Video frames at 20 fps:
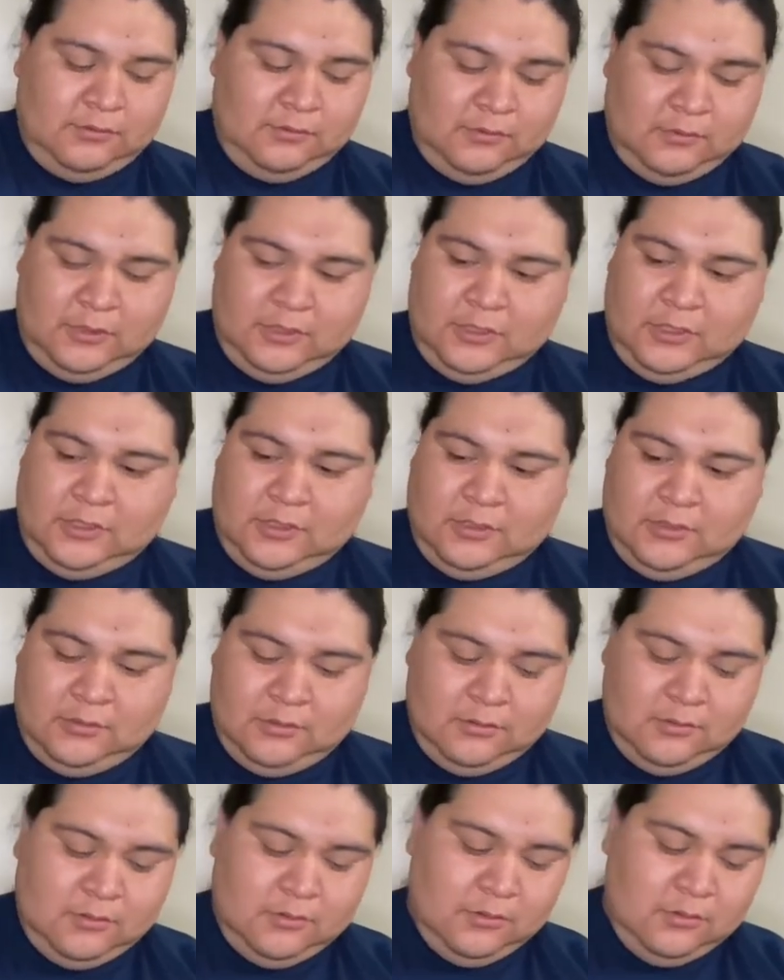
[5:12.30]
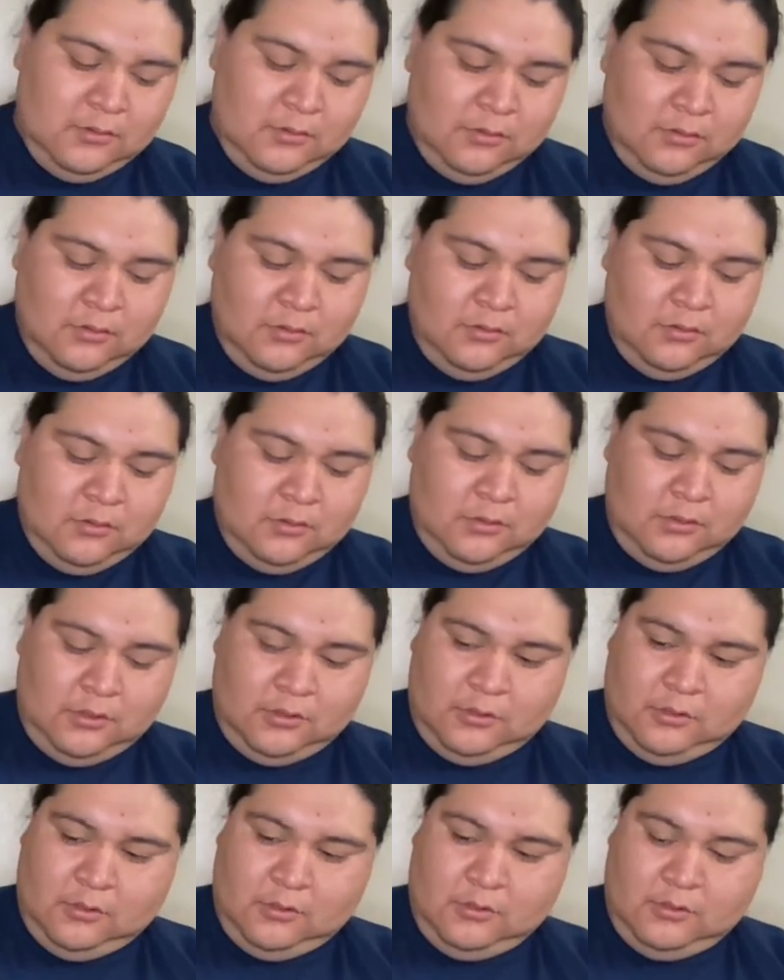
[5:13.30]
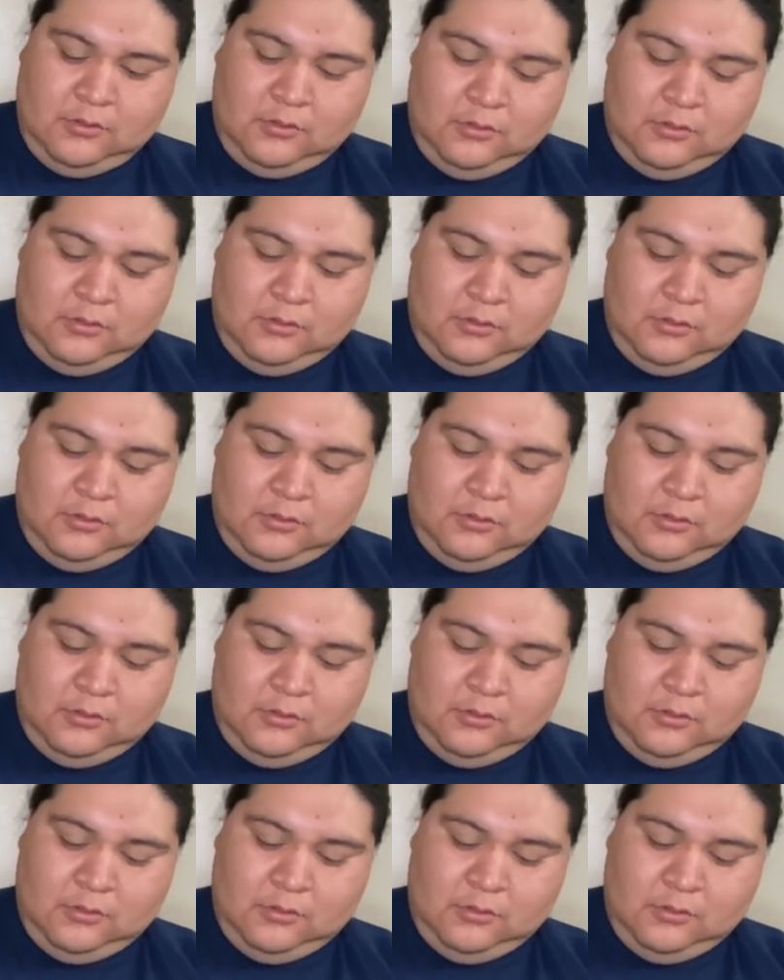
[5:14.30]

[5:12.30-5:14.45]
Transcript: 1, 2,